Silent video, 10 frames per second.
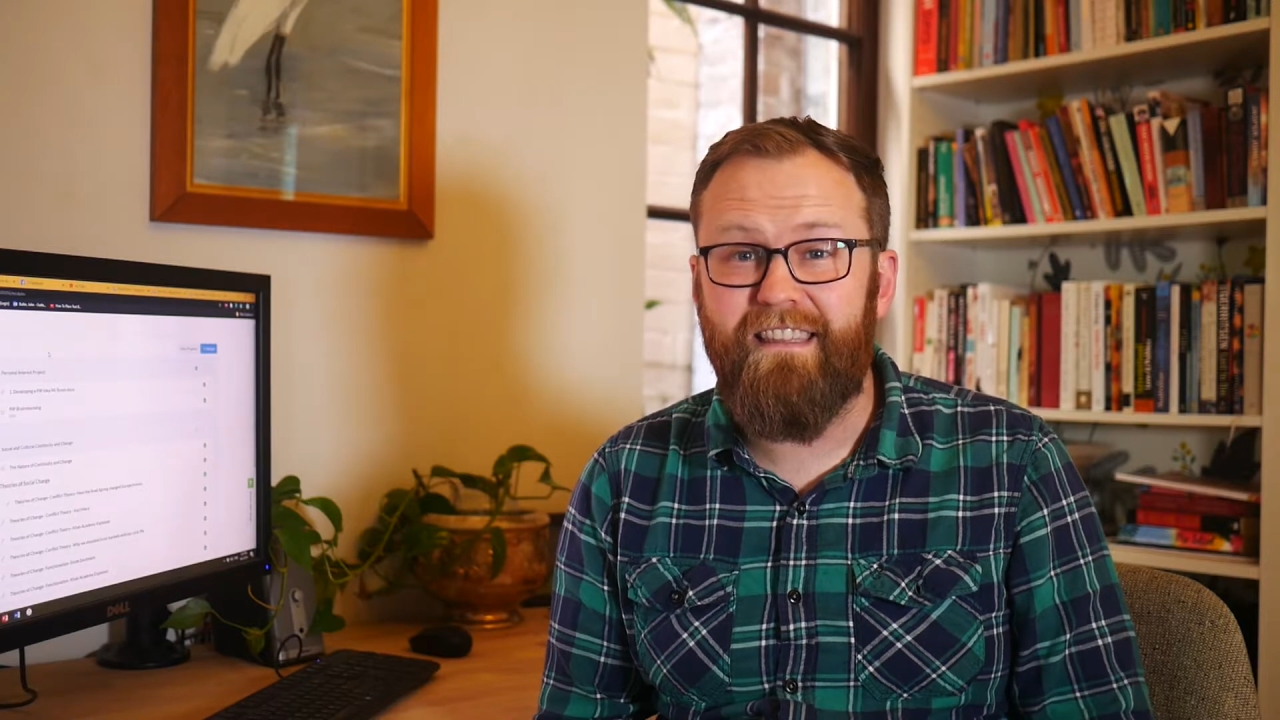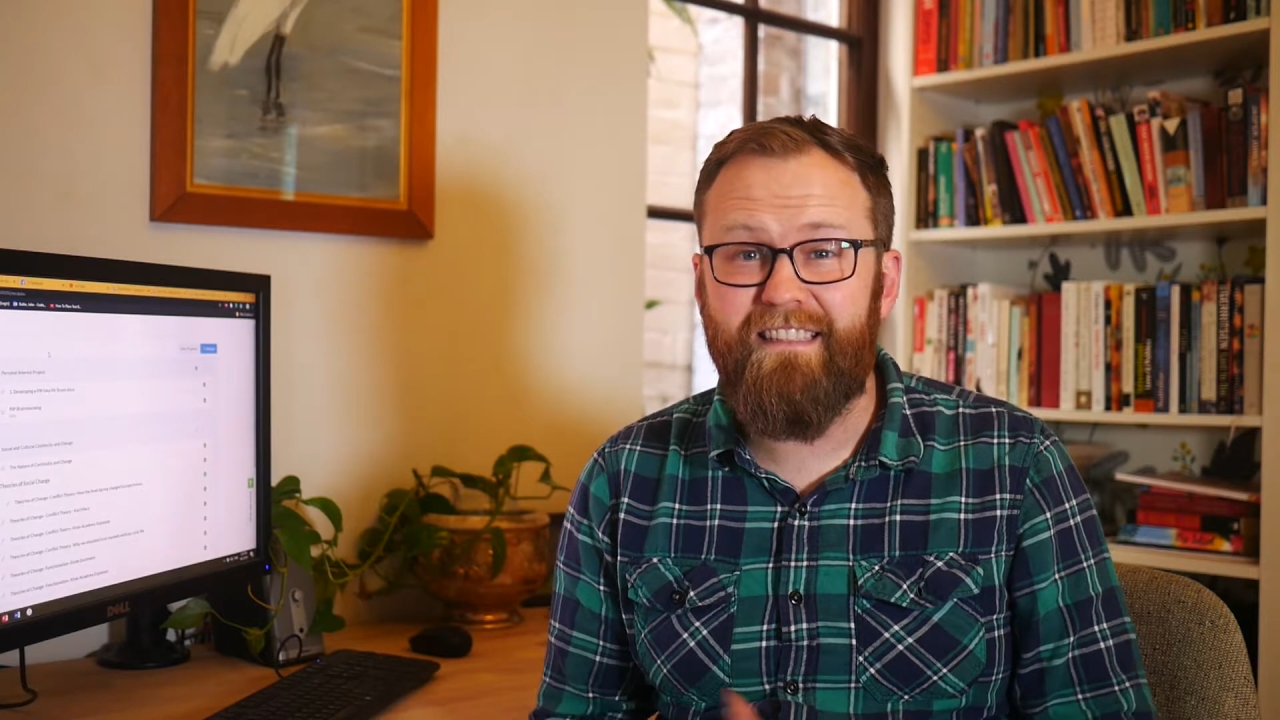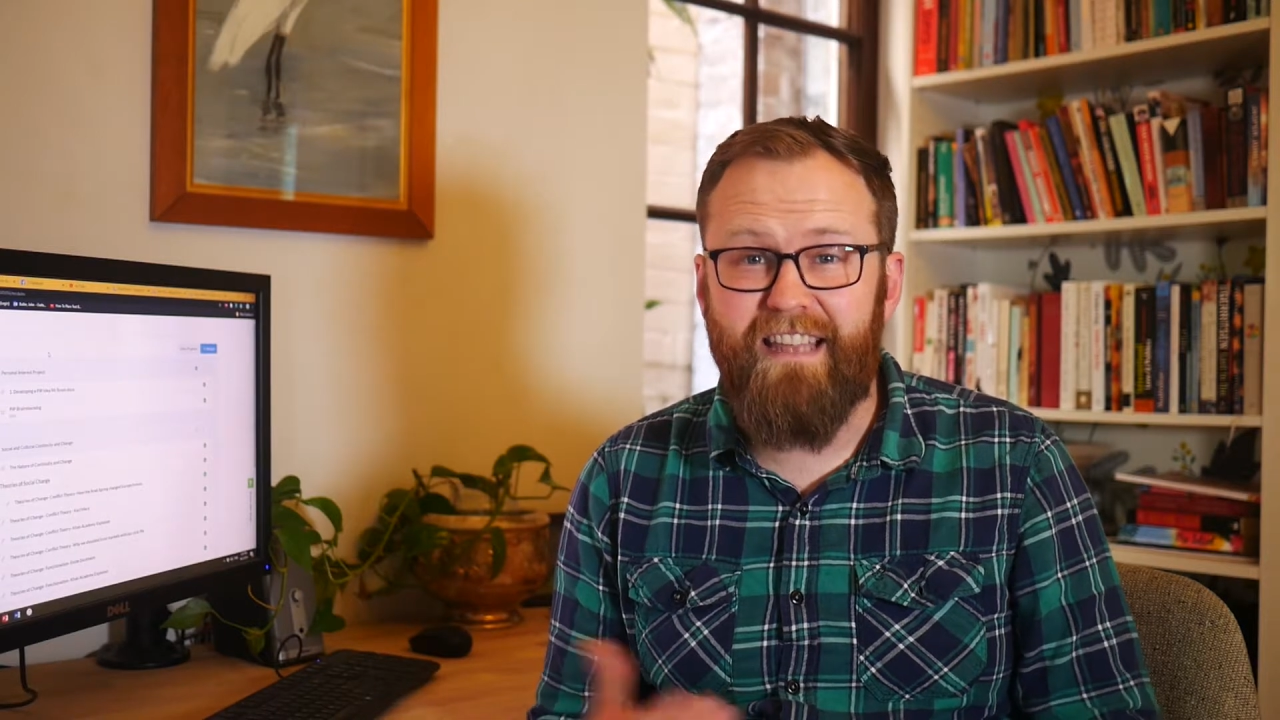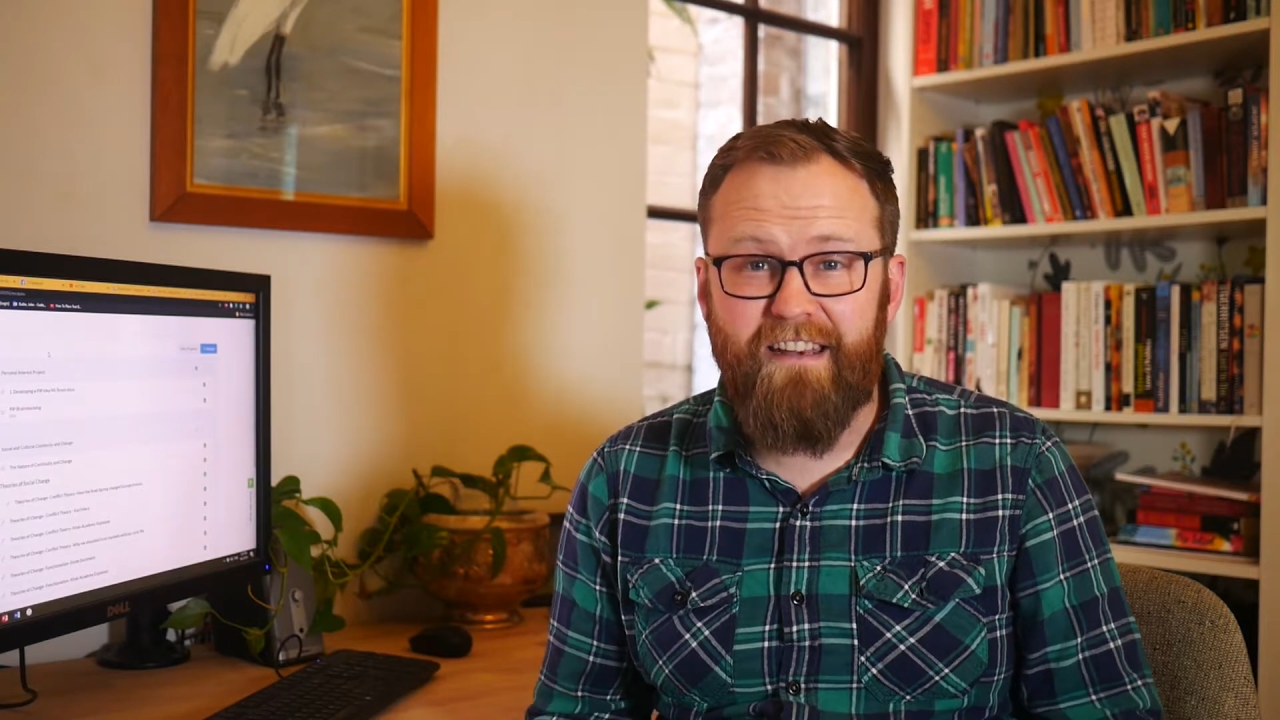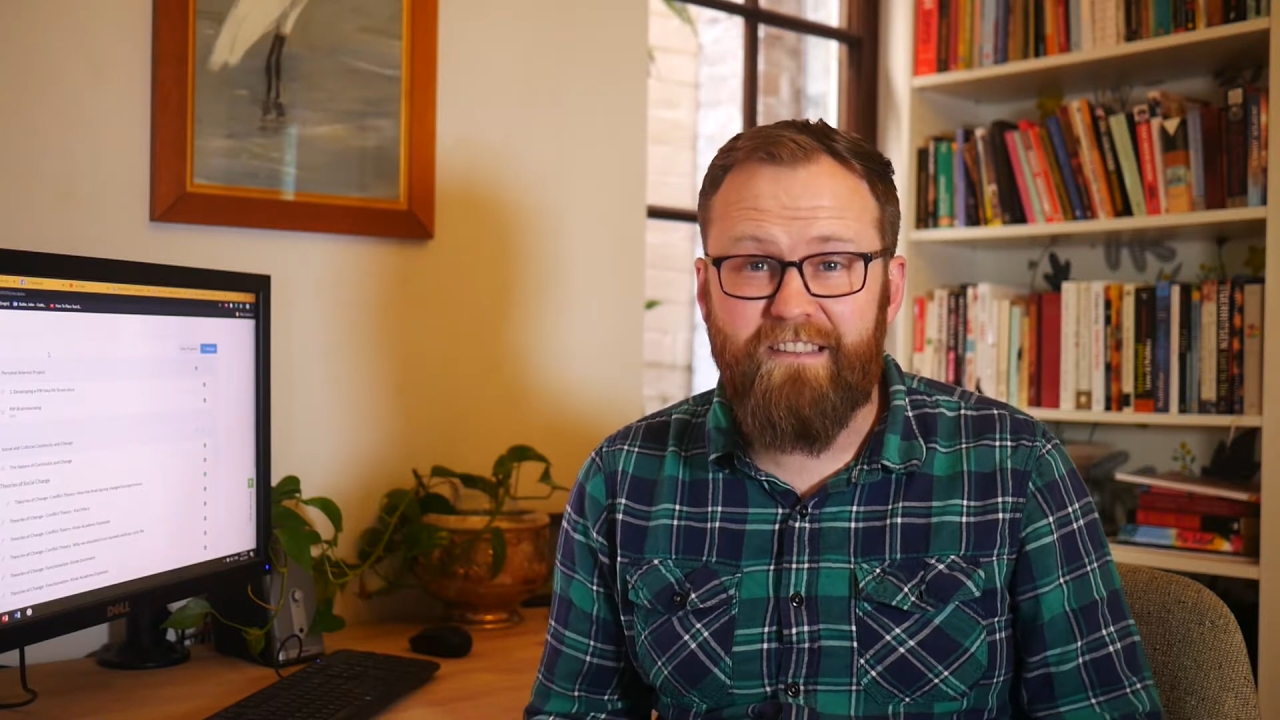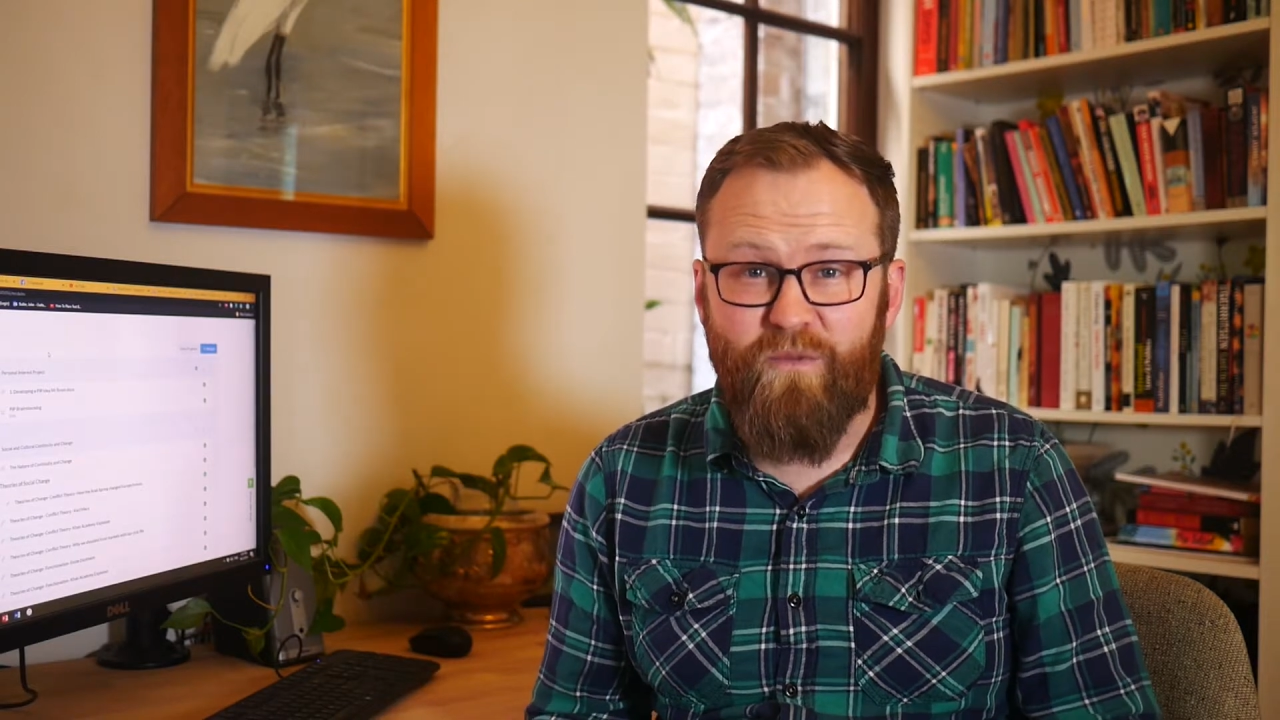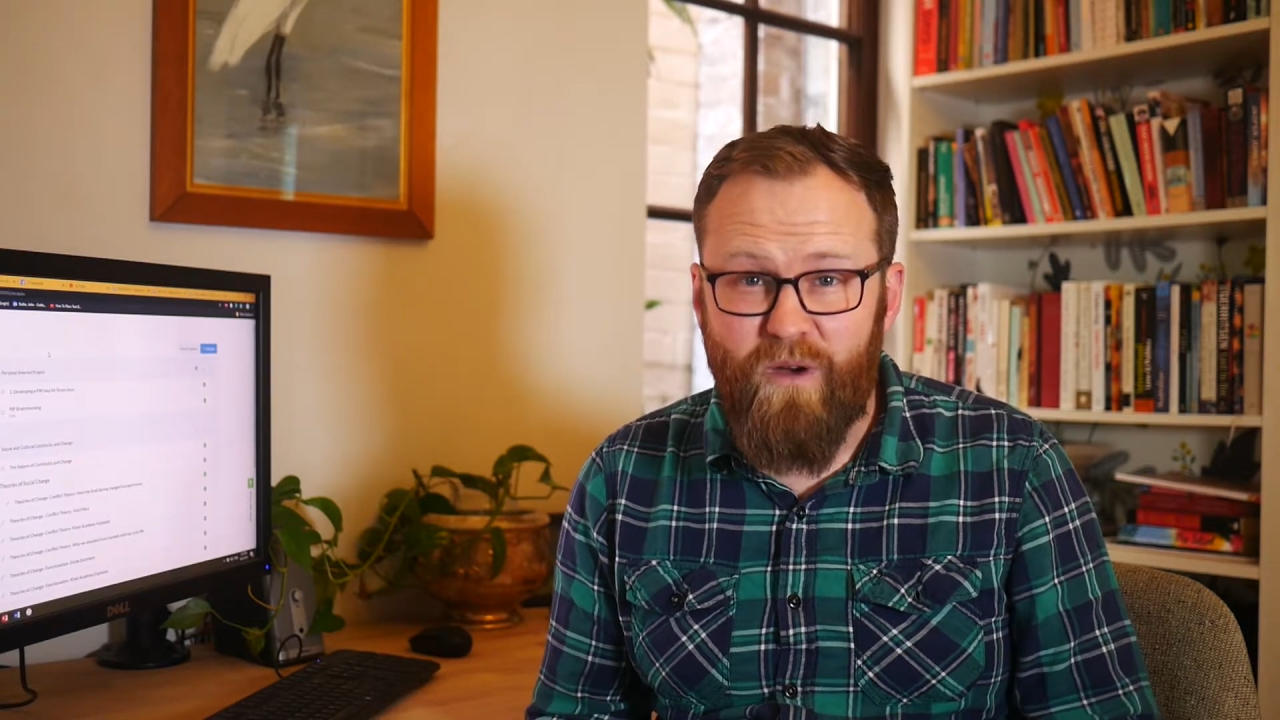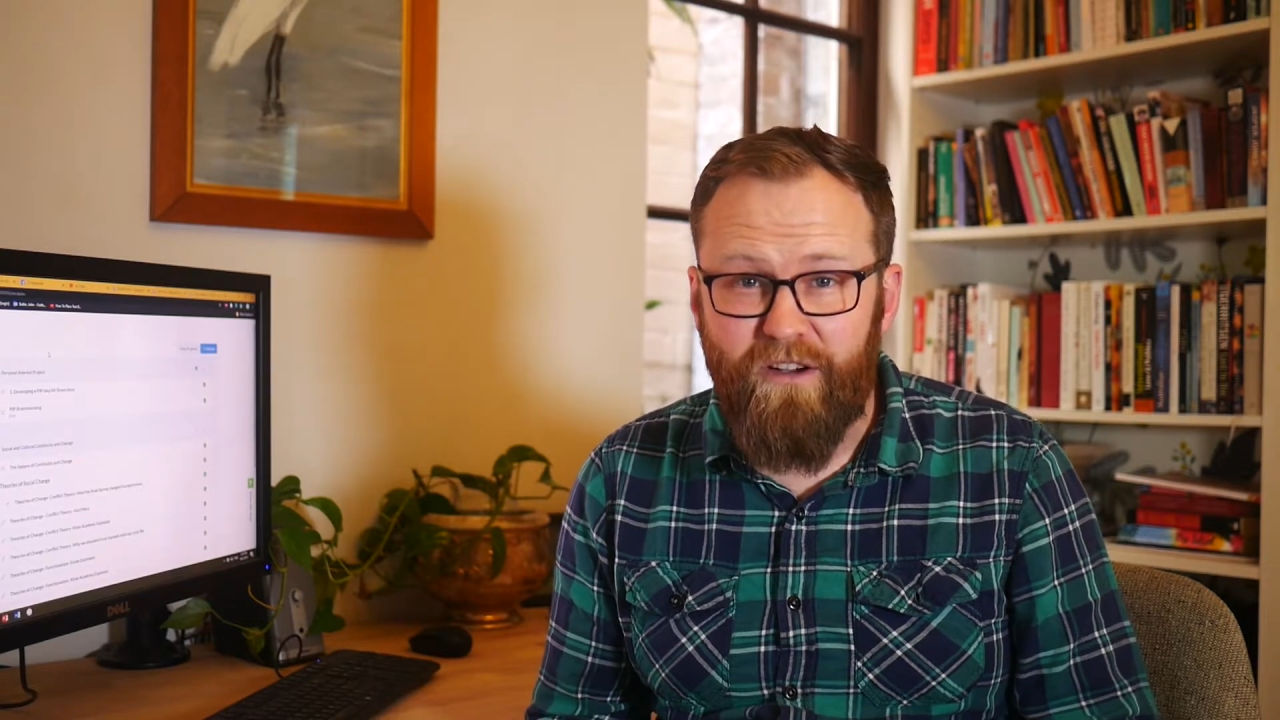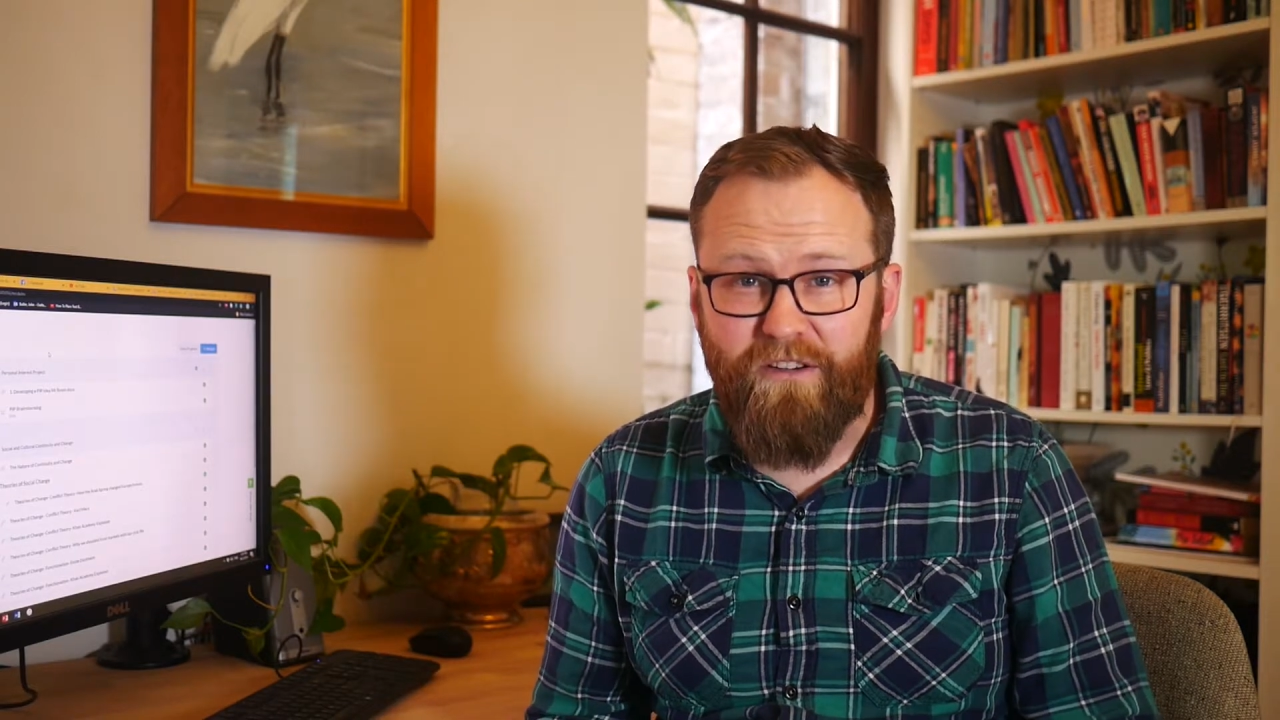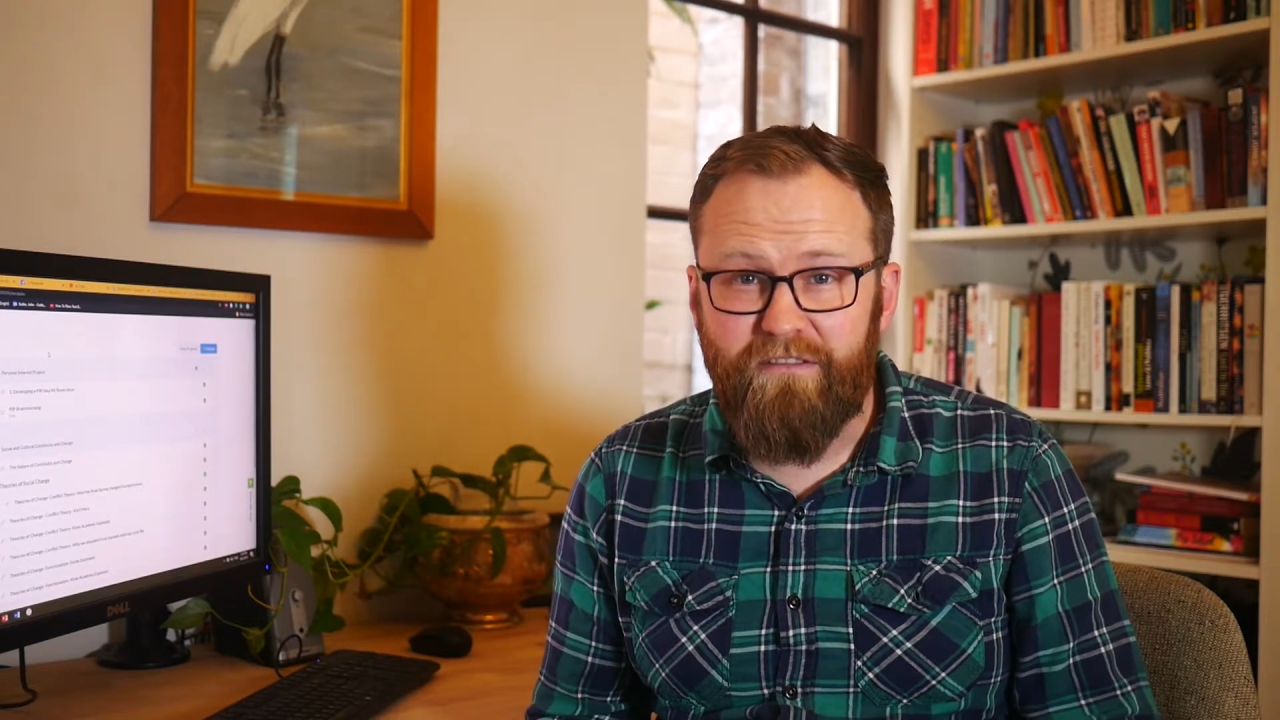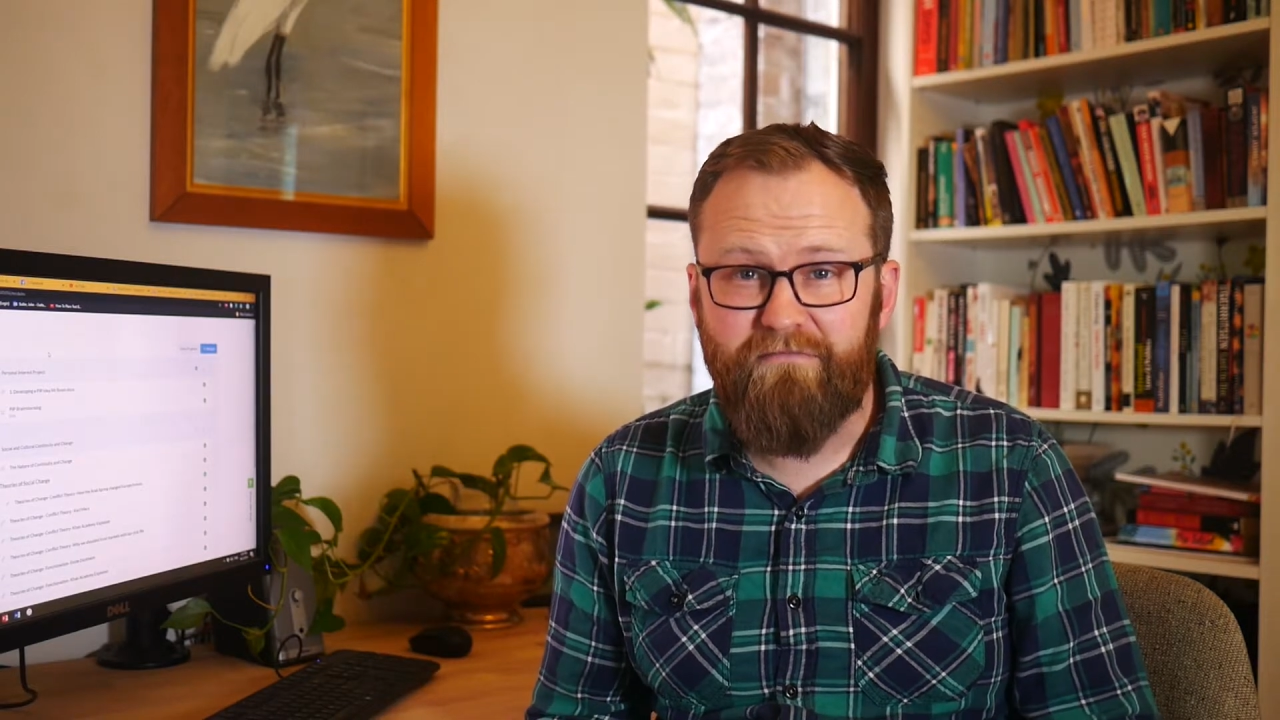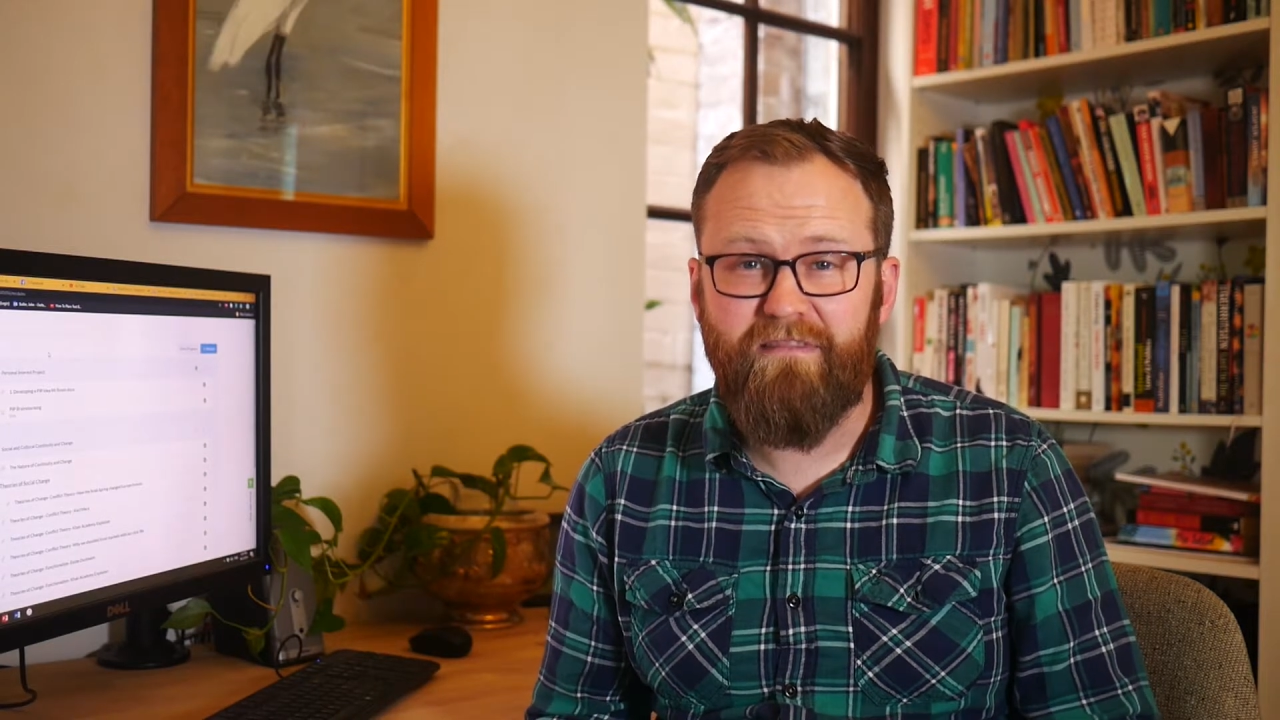status quo,